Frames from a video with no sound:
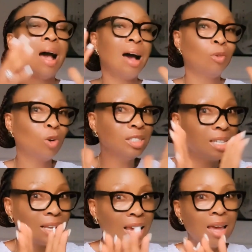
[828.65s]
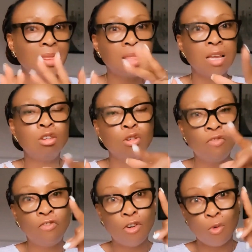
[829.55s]
And once again, thank you
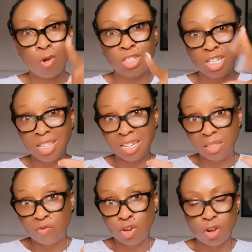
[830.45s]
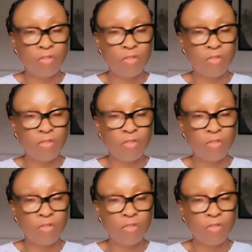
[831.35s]
for watching this video.